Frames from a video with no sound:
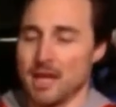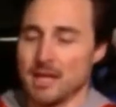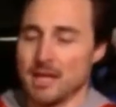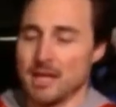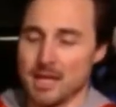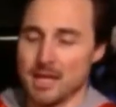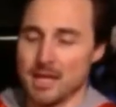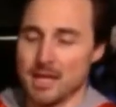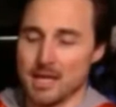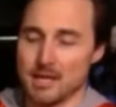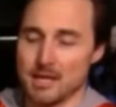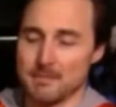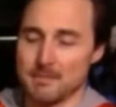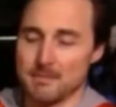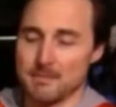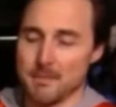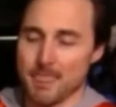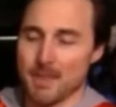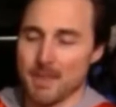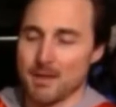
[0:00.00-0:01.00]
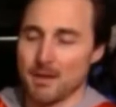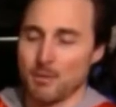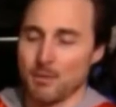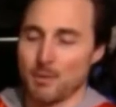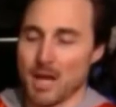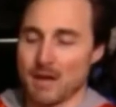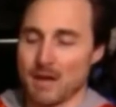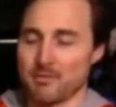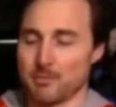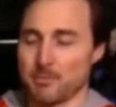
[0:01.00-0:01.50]
And then
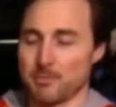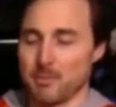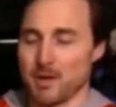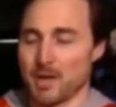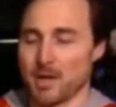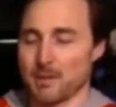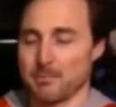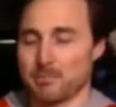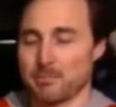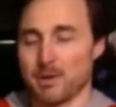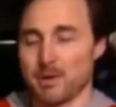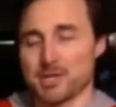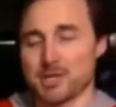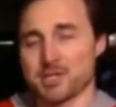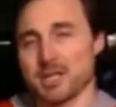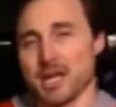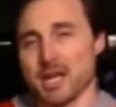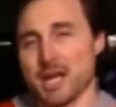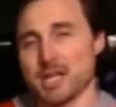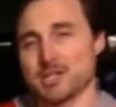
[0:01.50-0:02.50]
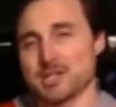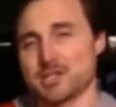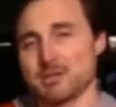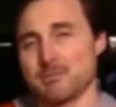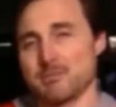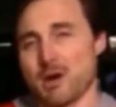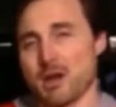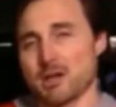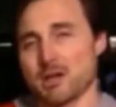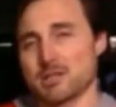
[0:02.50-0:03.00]
we have a pressure gauge
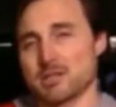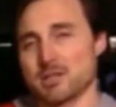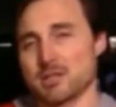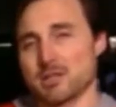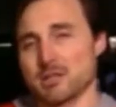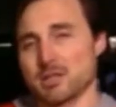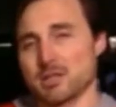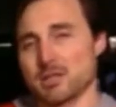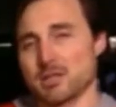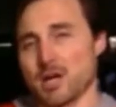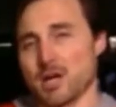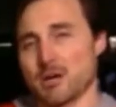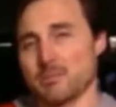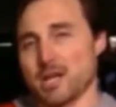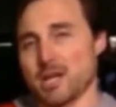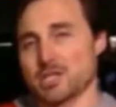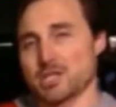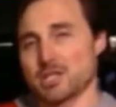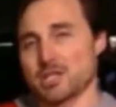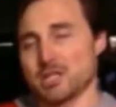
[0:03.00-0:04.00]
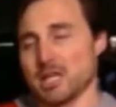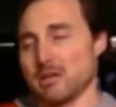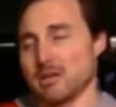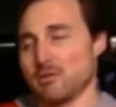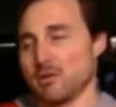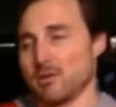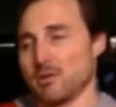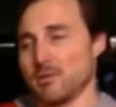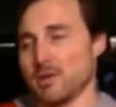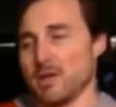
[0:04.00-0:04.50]
to monitor the carbonation
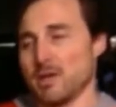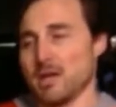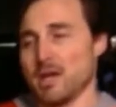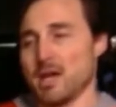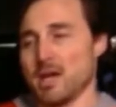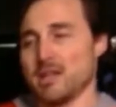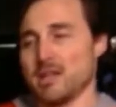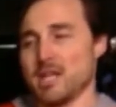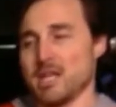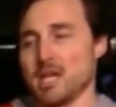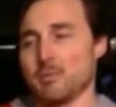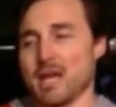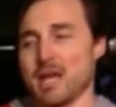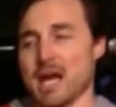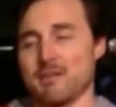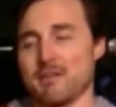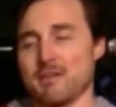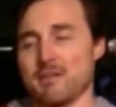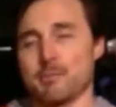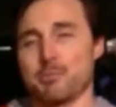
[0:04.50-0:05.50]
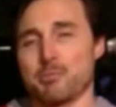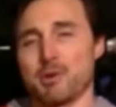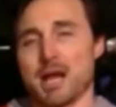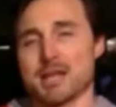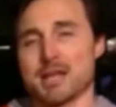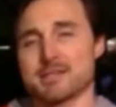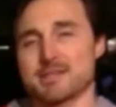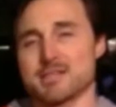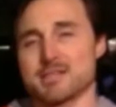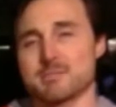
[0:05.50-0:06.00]
level, and then we have a
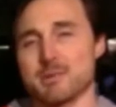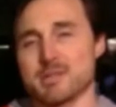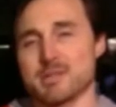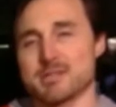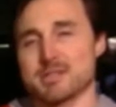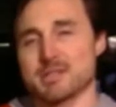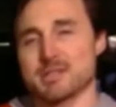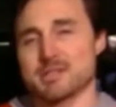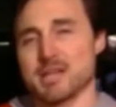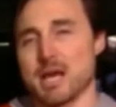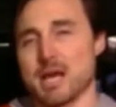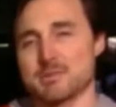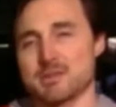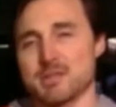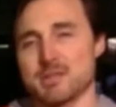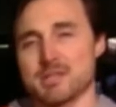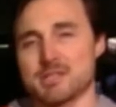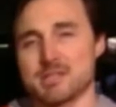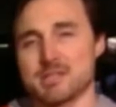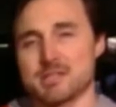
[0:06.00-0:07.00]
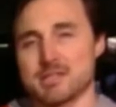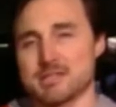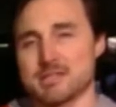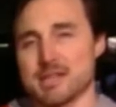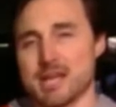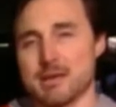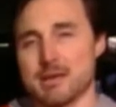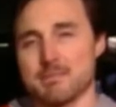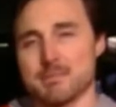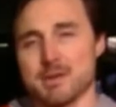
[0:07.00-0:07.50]
brass dispensing tap. So this is the
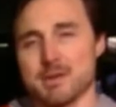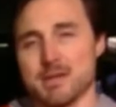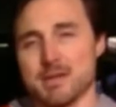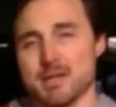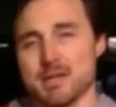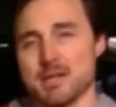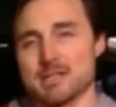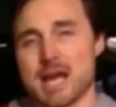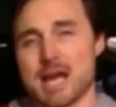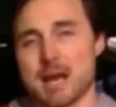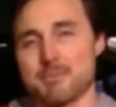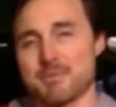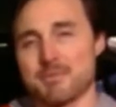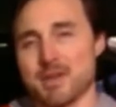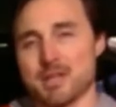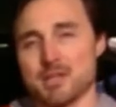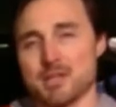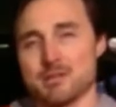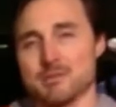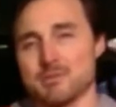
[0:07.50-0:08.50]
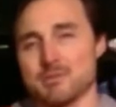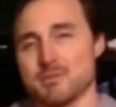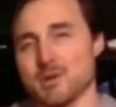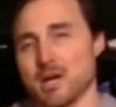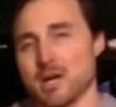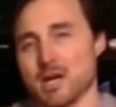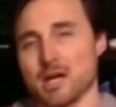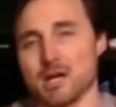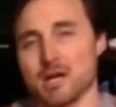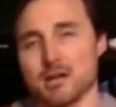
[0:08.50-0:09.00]
same tap that
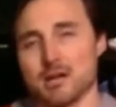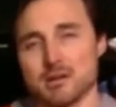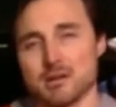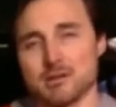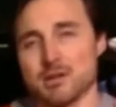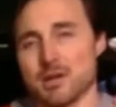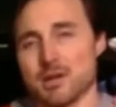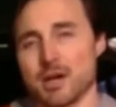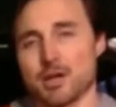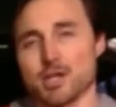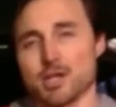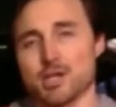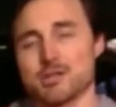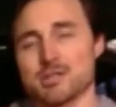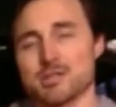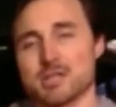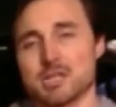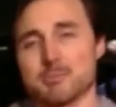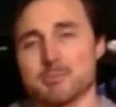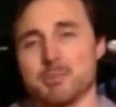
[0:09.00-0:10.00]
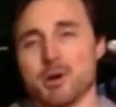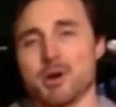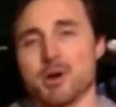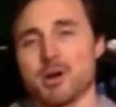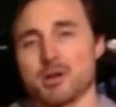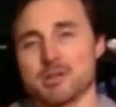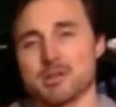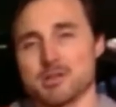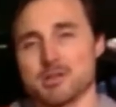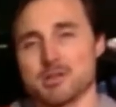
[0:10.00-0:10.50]
that are used at the
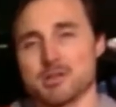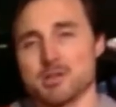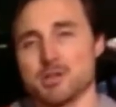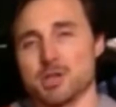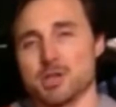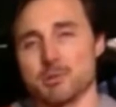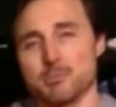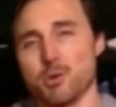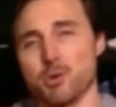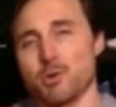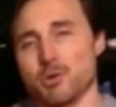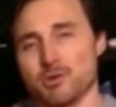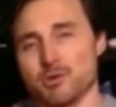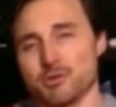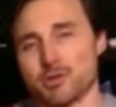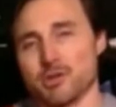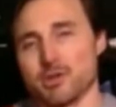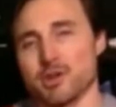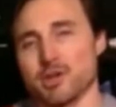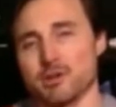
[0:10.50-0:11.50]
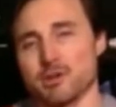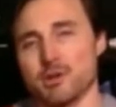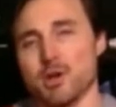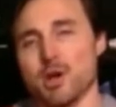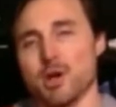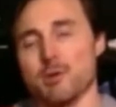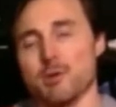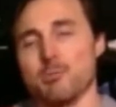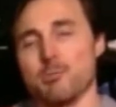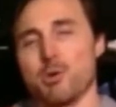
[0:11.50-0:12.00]
bar, so you can
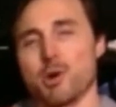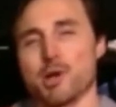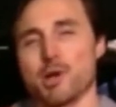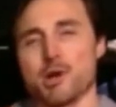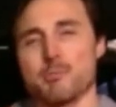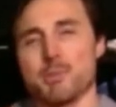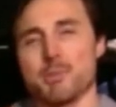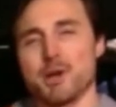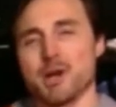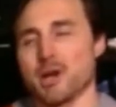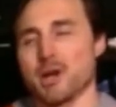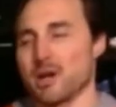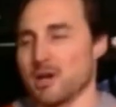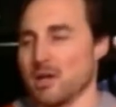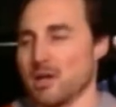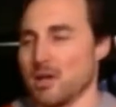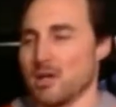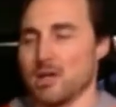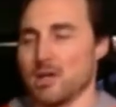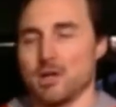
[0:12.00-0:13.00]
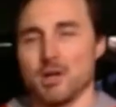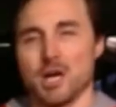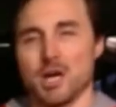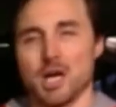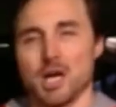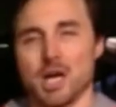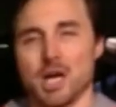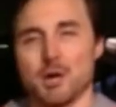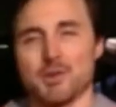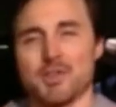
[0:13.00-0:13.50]
pour your own beer
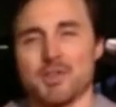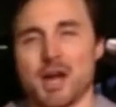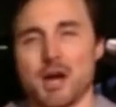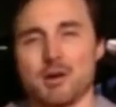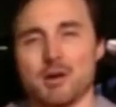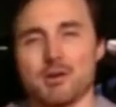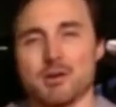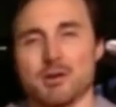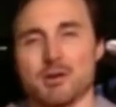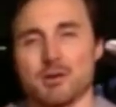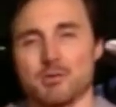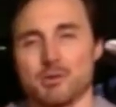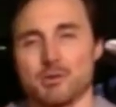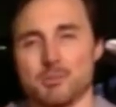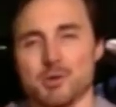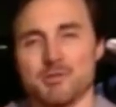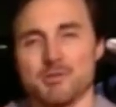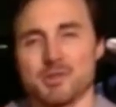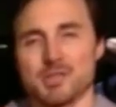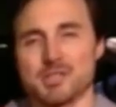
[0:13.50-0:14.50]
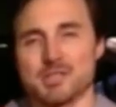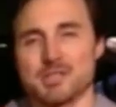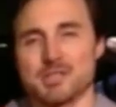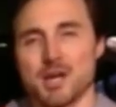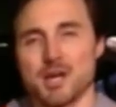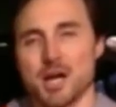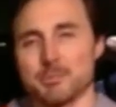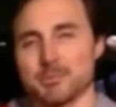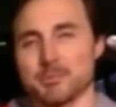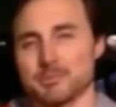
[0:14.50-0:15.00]
without removing the
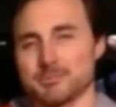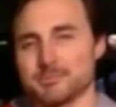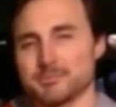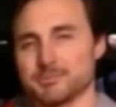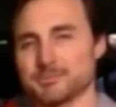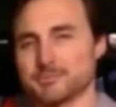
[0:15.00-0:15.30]
top.